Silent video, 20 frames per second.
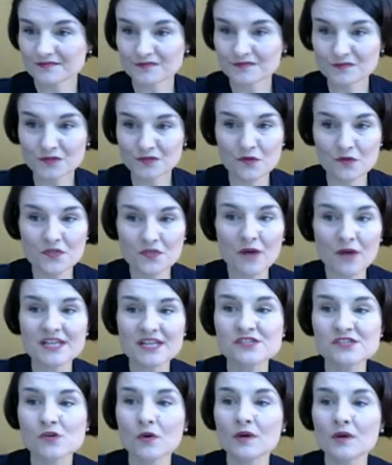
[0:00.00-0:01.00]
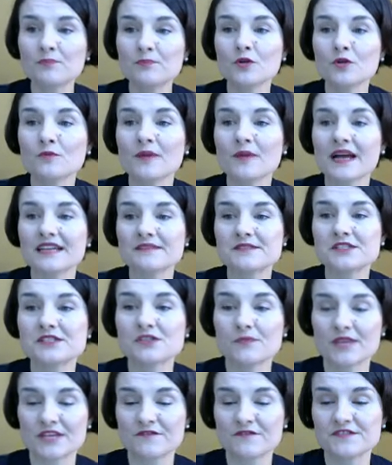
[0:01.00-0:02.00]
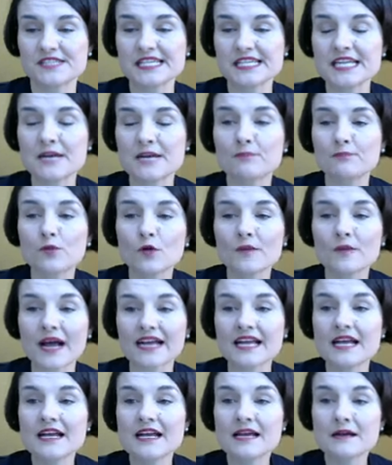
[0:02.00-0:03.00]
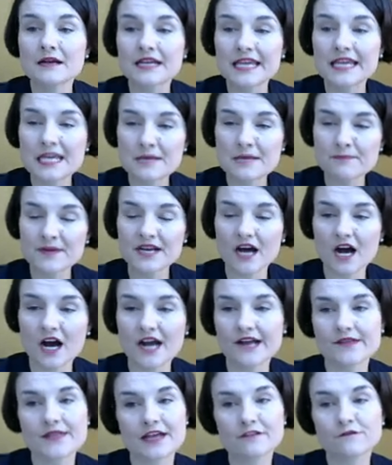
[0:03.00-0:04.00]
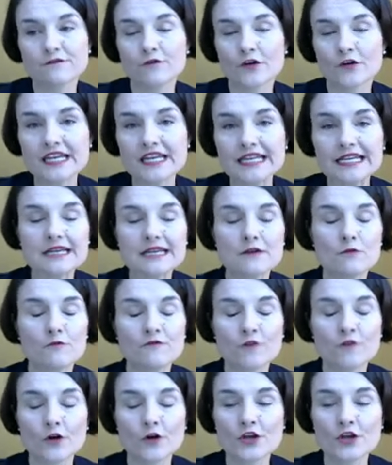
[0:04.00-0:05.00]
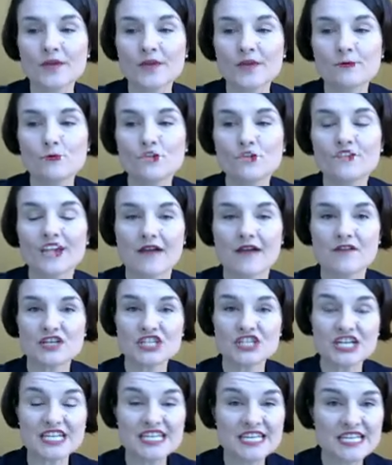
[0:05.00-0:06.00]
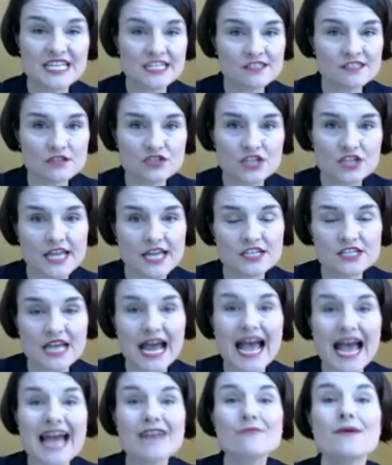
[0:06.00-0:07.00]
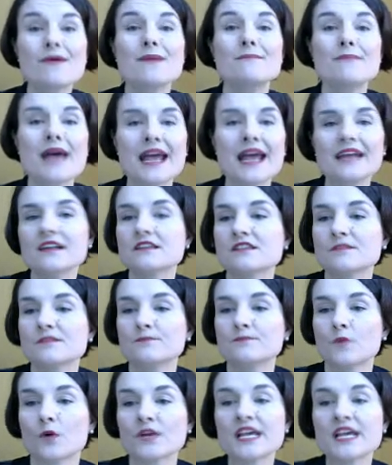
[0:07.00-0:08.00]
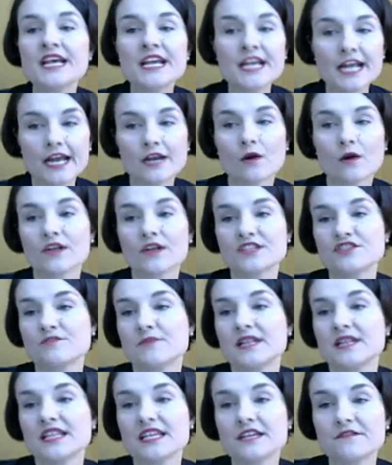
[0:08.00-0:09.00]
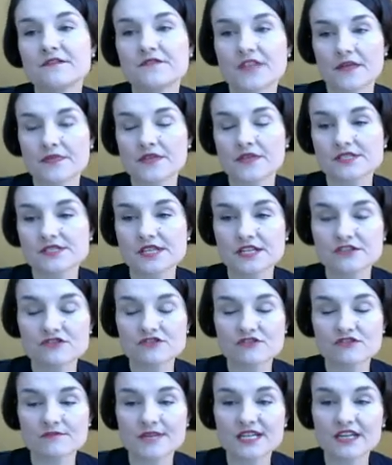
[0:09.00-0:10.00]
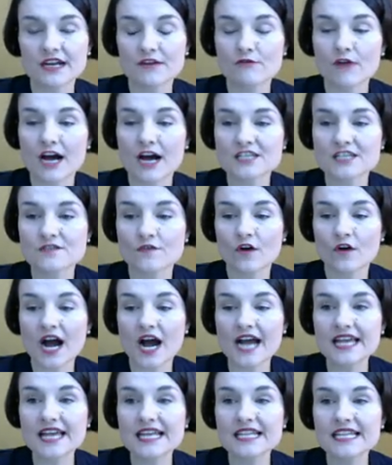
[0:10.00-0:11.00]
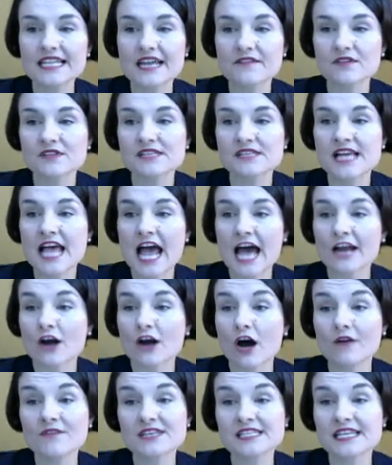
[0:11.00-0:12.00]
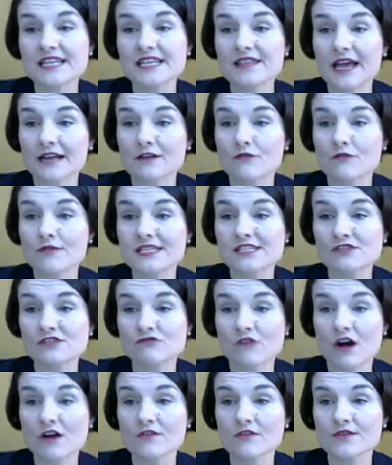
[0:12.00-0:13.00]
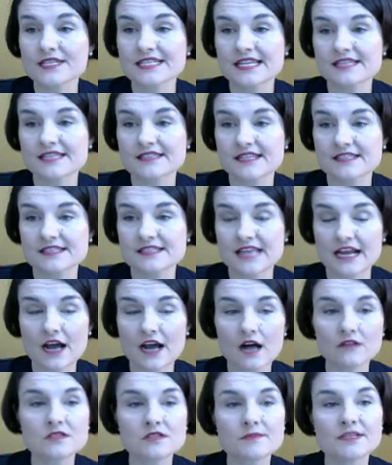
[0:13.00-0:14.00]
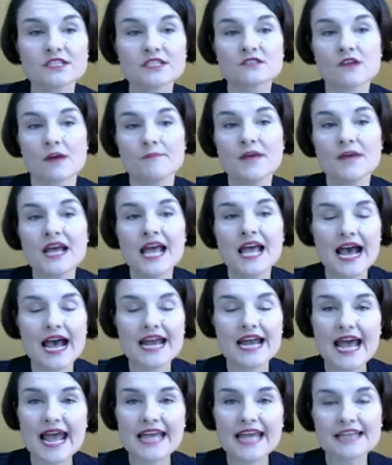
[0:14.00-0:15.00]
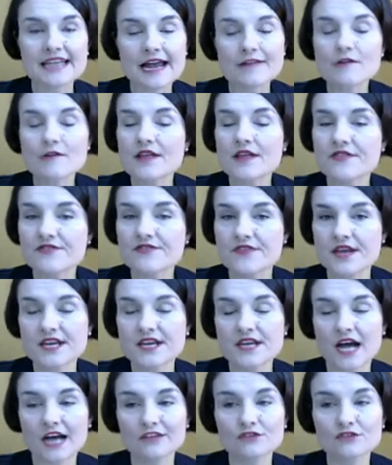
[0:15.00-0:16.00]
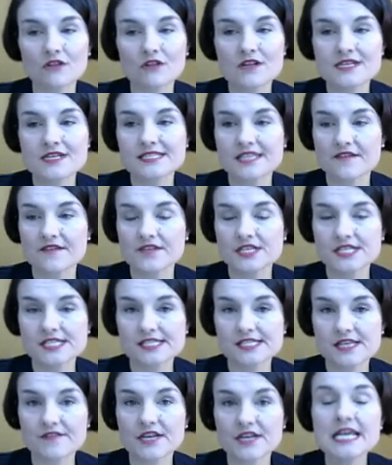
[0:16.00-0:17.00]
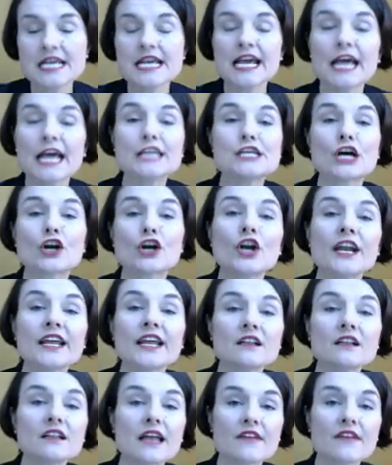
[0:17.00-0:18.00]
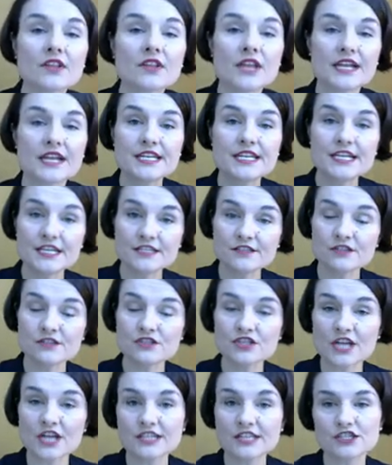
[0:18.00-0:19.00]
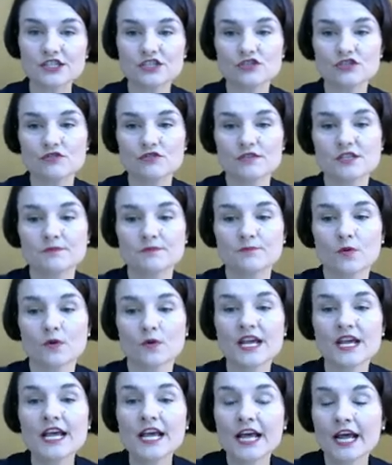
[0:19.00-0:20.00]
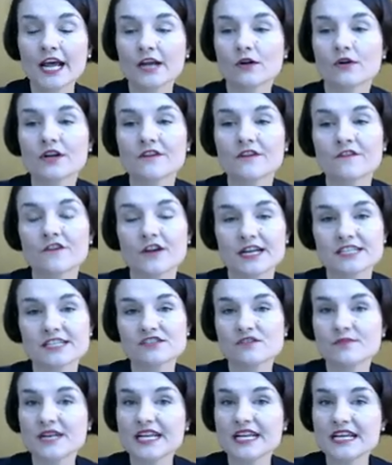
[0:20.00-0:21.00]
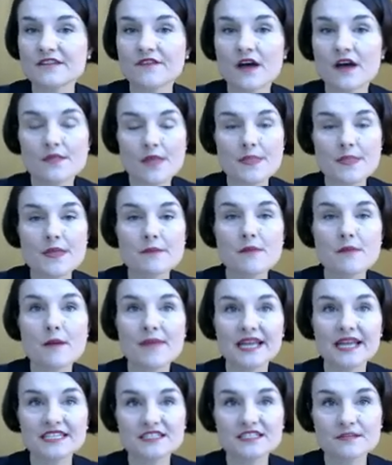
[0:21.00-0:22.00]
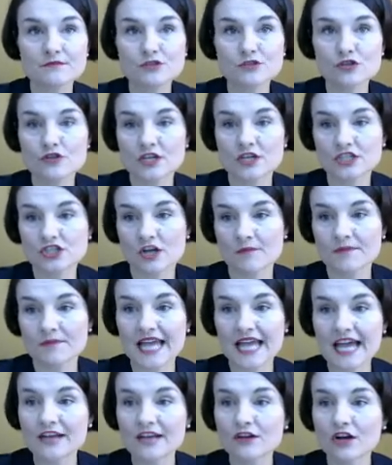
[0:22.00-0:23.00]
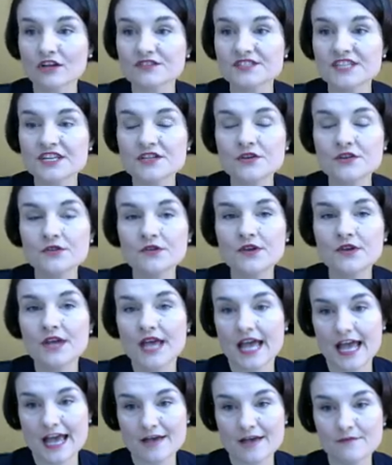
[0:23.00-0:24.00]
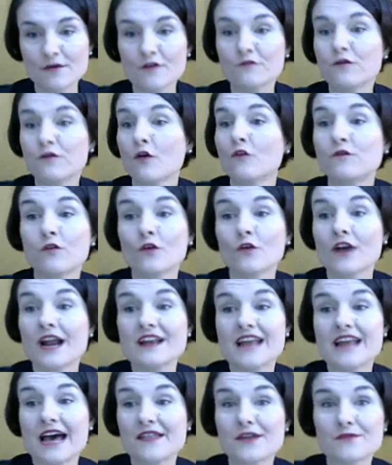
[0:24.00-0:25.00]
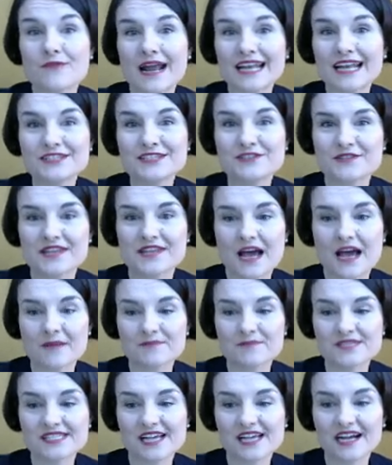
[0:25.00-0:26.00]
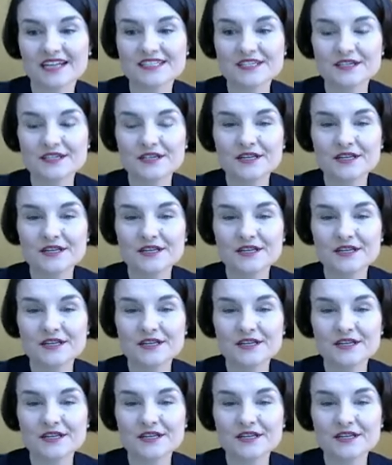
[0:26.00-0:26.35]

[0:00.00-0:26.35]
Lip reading: Although I saw a pullback, we've seen a pullback. Keep an eye on that 40-week moving average. It needs to change and remain a support in order to believe that this instrument can rise for higher levels. And obviously that strong resistance, that ultimate top at $839.77 is a critical level that needs to change into a support in order for us to believe that the momentum to the top can continue for another rally to the upside.